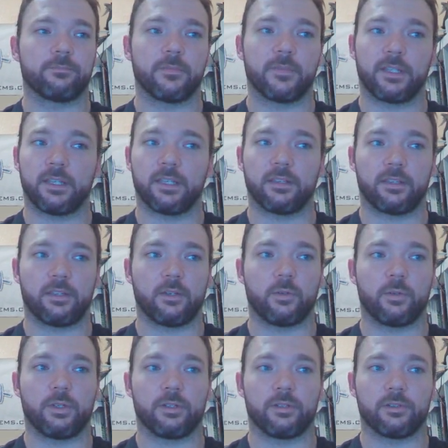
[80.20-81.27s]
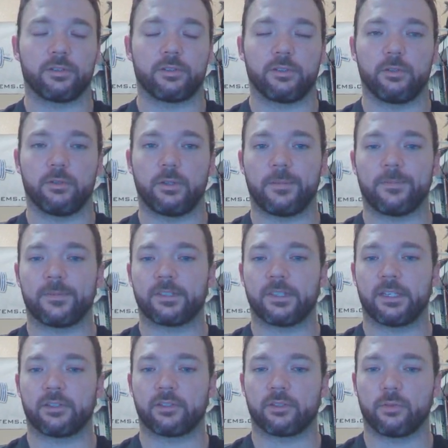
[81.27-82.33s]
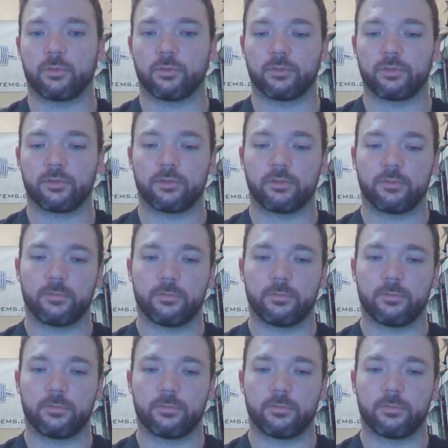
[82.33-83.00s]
Again, the goal here is to emphasize shoulders.